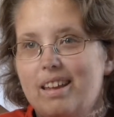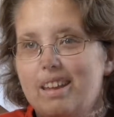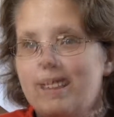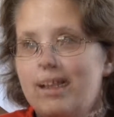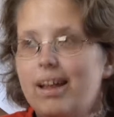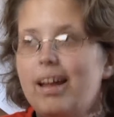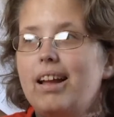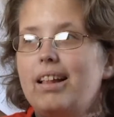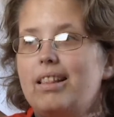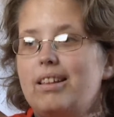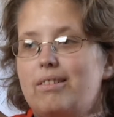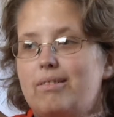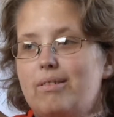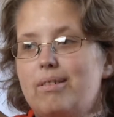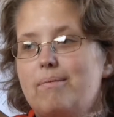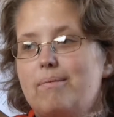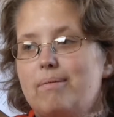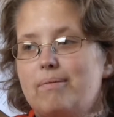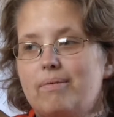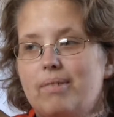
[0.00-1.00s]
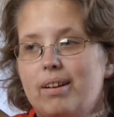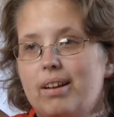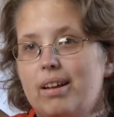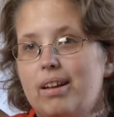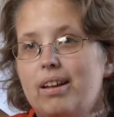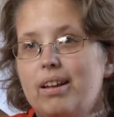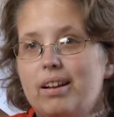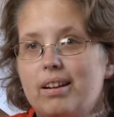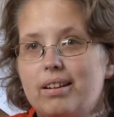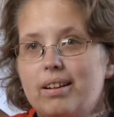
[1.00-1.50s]
I had the dream of
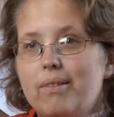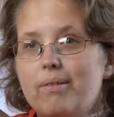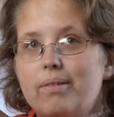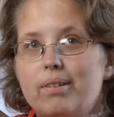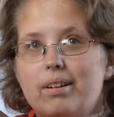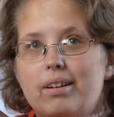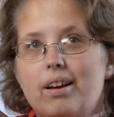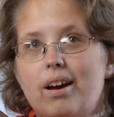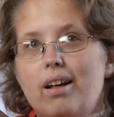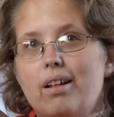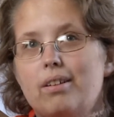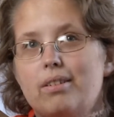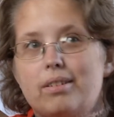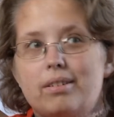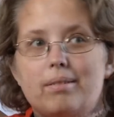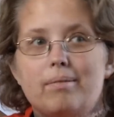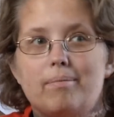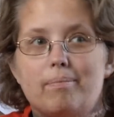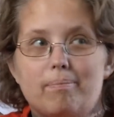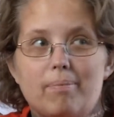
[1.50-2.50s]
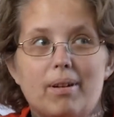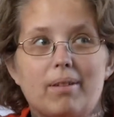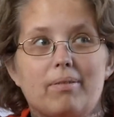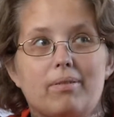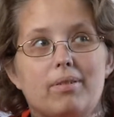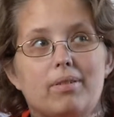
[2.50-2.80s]
going to college, but of